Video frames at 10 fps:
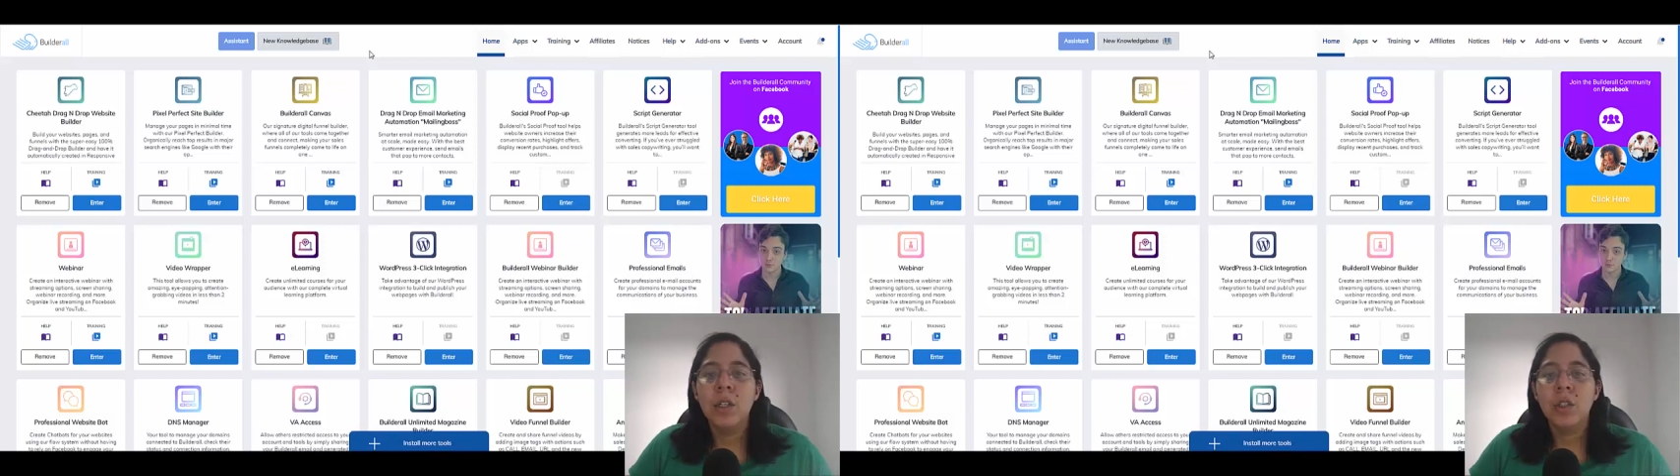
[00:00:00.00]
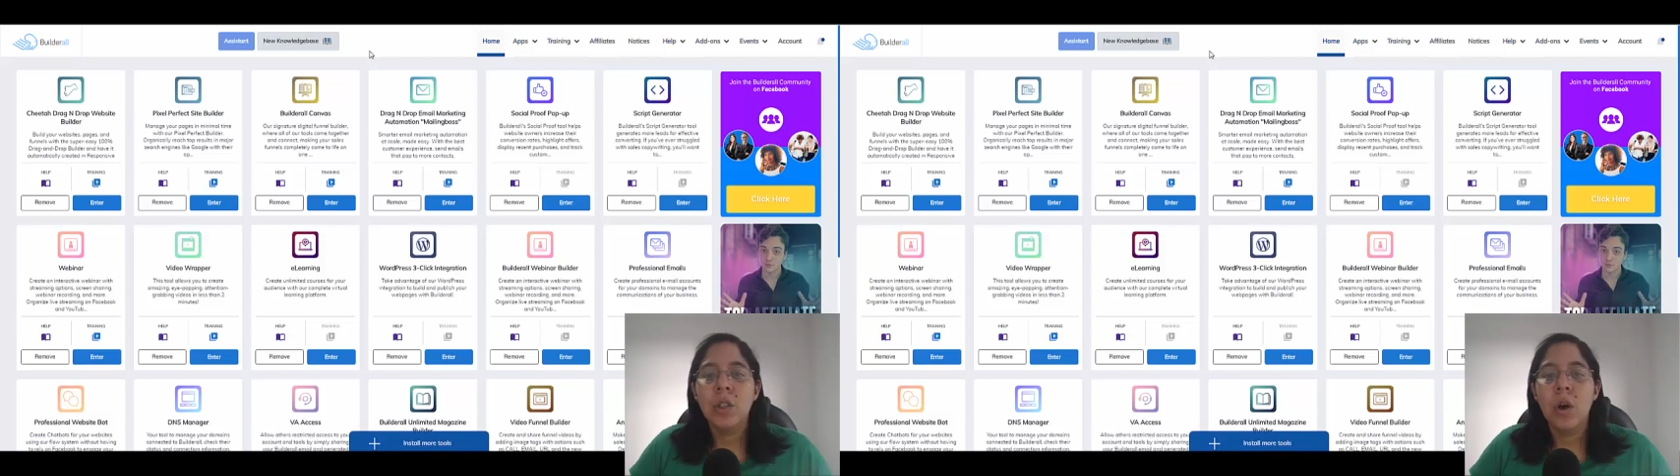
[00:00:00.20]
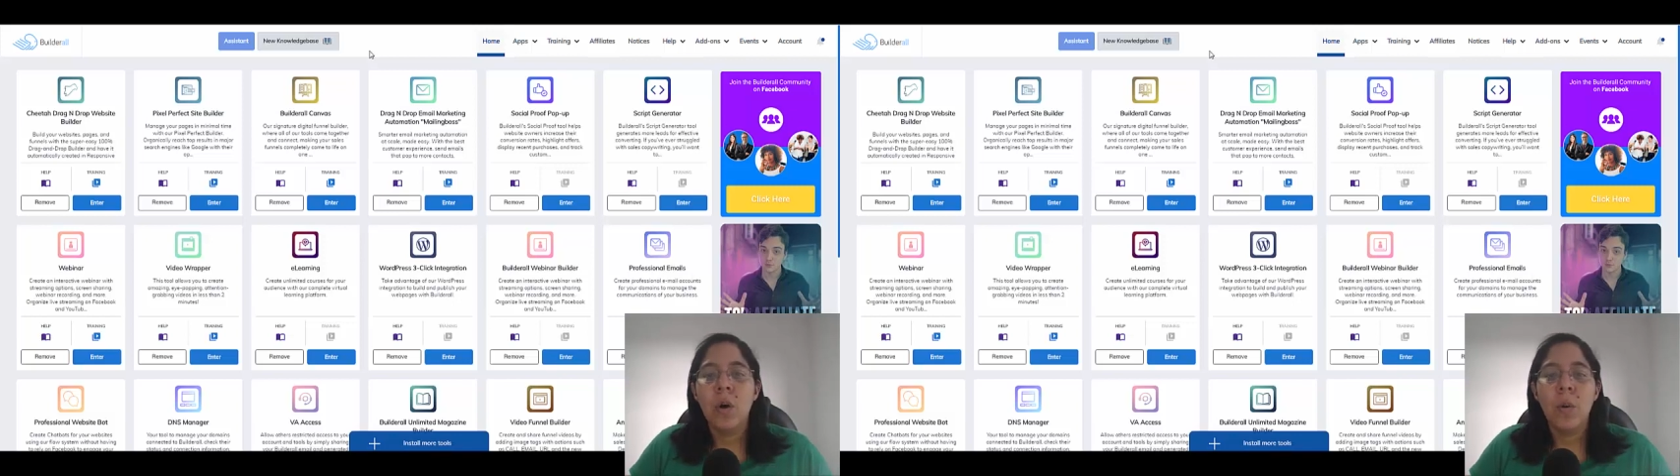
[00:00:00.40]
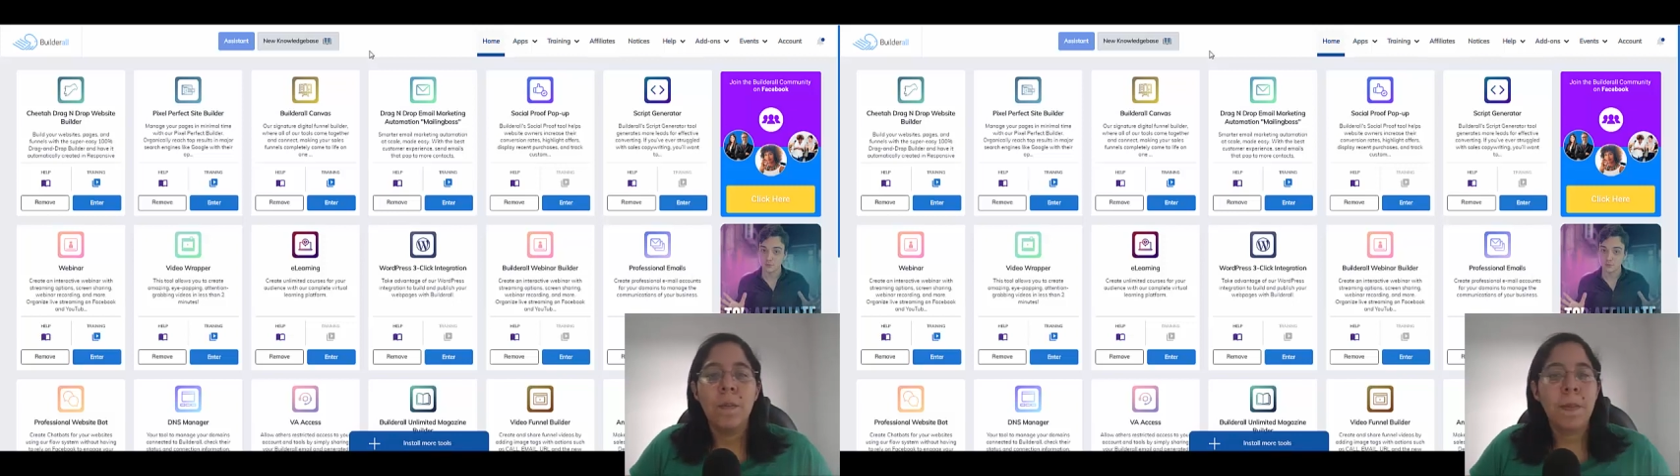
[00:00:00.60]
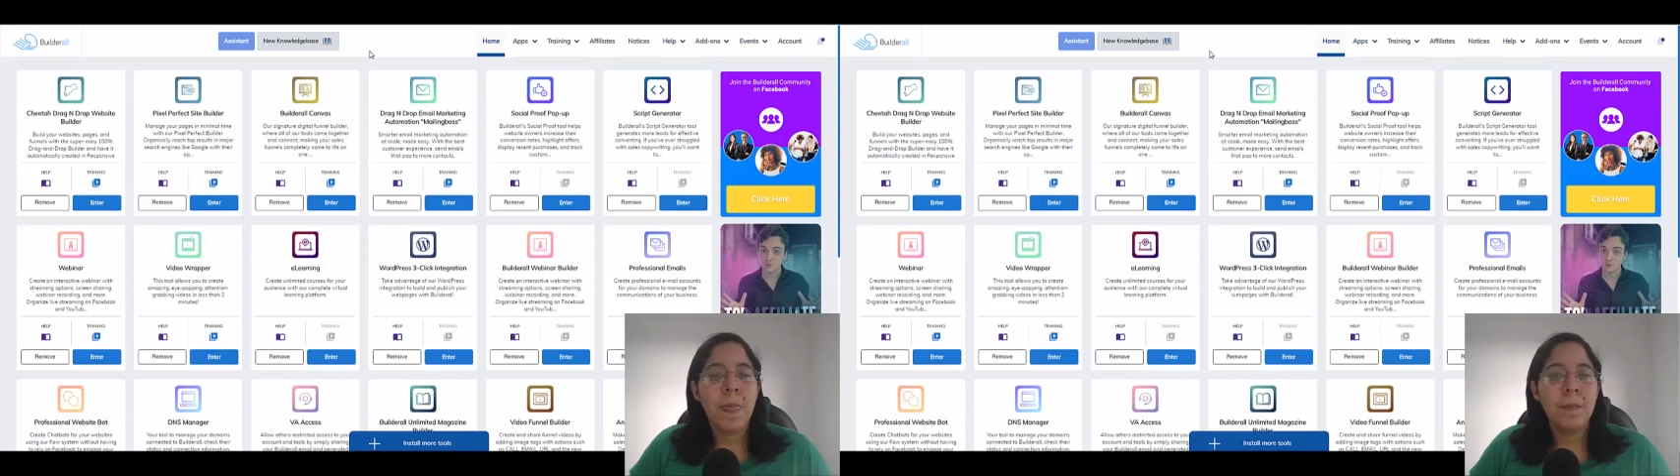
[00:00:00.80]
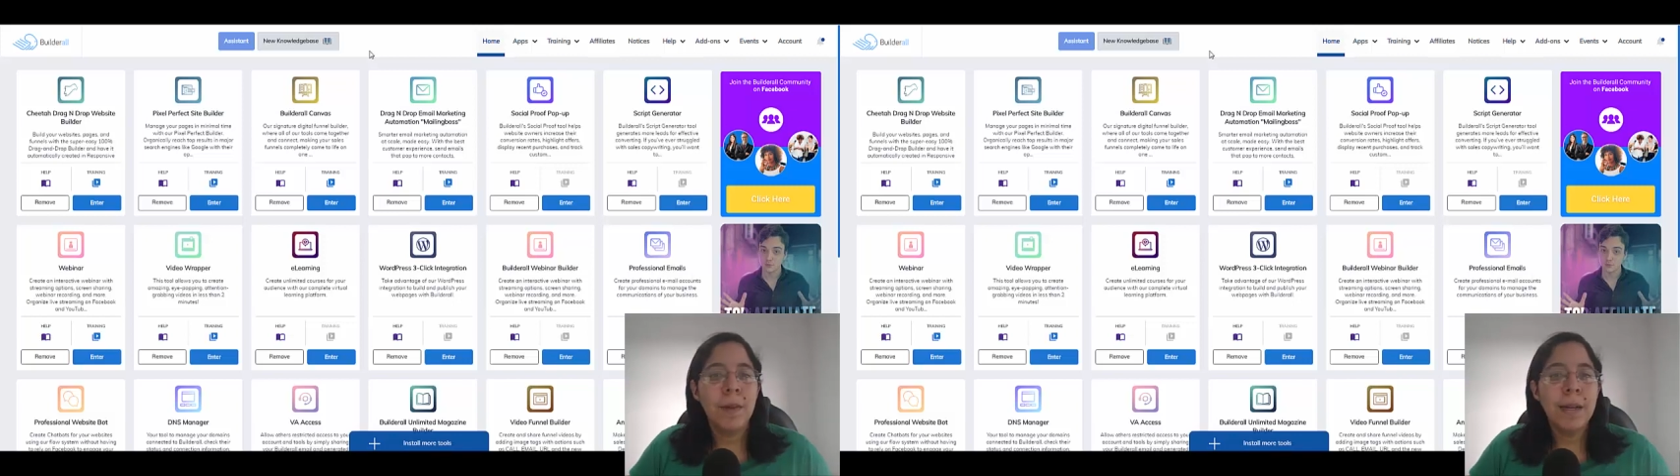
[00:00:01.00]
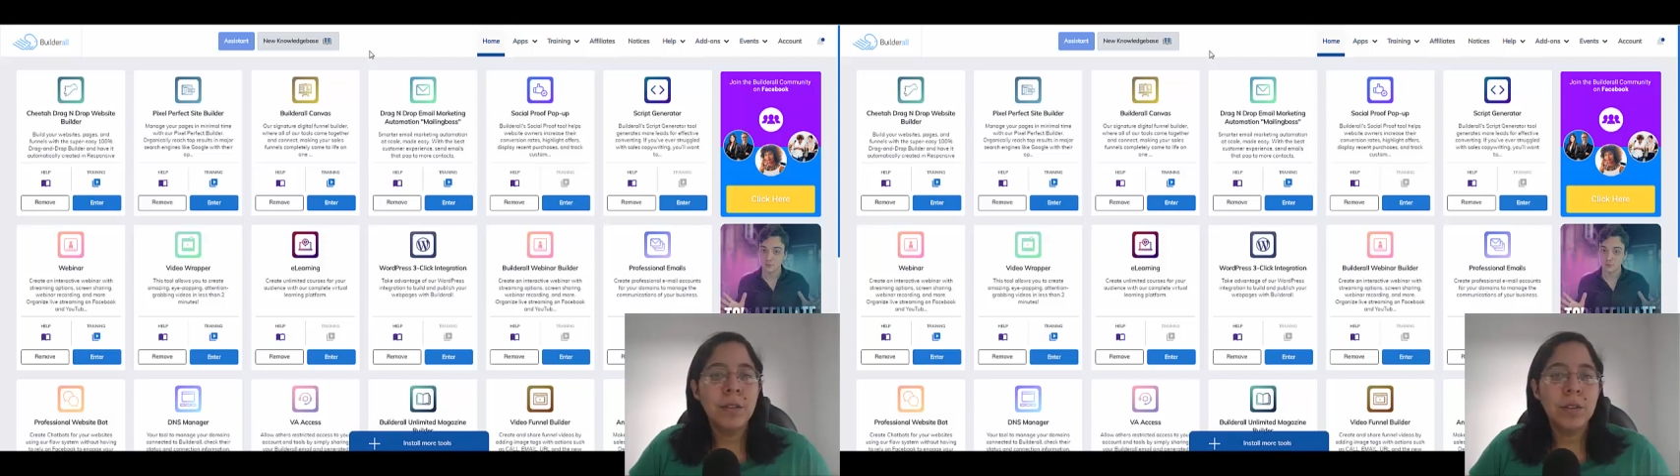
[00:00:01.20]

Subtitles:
So my